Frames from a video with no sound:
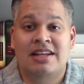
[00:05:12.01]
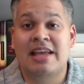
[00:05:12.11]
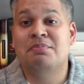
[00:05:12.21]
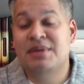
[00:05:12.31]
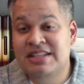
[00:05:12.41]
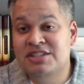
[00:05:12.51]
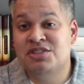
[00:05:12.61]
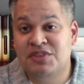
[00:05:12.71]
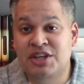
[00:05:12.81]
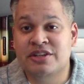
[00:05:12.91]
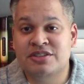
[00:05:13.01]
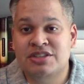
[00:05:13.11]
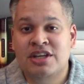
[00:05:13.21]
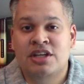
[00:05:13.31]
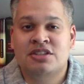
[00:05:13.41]
like billions of
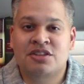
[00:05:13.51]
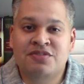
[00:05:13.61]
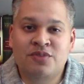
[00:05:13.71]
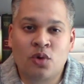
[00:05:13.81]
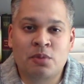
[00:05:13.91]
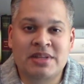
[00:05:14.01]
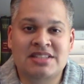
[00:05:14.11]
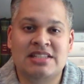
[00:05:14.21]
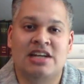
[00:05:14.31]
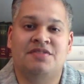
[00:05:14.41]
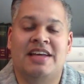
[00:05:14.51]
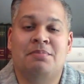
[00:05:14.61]
years, to form itself